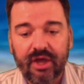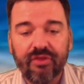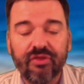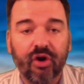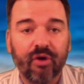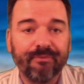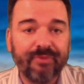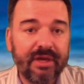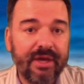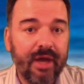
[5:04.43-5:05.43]
their
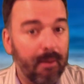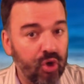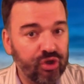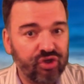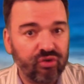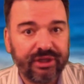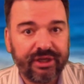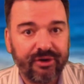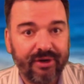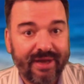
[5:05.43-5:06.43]
emotional
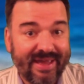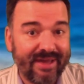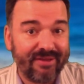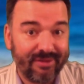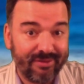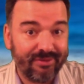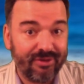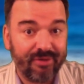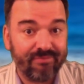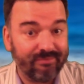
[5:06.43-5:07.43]
leader and
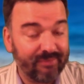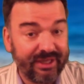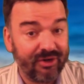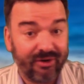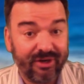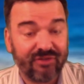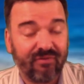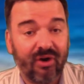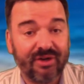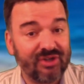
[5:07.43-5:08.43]
their leader as
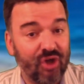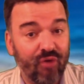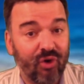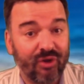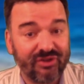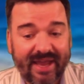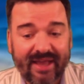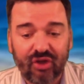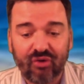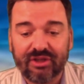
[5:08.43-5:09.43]
far as overall
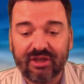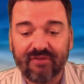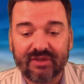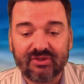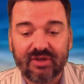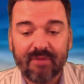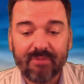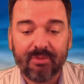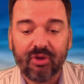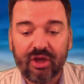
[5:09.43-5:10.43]
talent on defense.
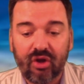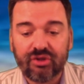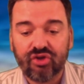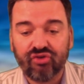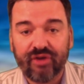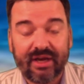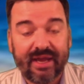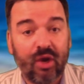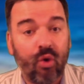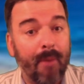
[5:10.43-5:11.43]
Remember, they also traded
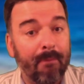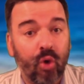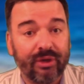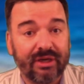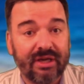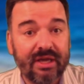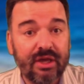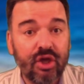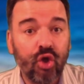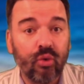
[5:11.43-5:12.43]
Anquan Bolden,
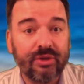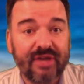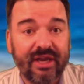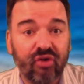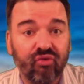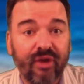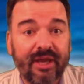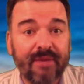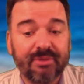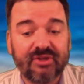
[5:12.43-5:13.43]
who was a
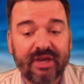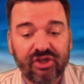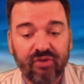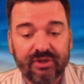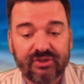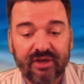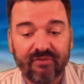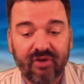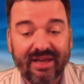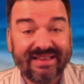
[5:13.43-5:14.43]
great possession
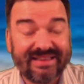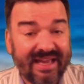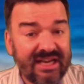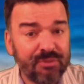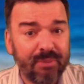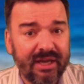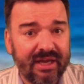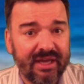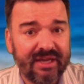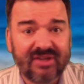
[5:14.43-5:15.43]
receiver. Dennis
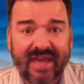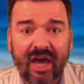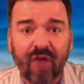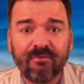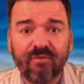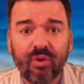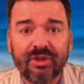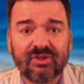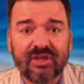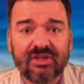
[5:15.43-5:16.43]
Pitta is out for
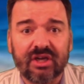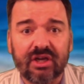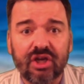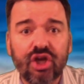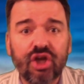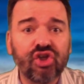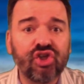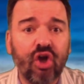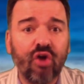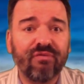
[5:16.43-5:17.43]
the season.
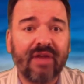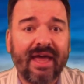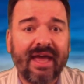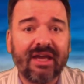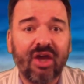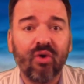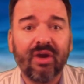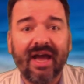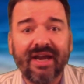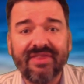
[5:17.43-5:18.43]
Joe Flacco,
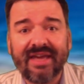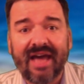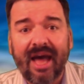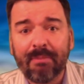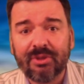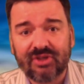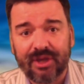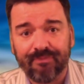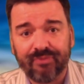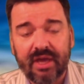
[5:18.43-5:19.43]
kind of the opposite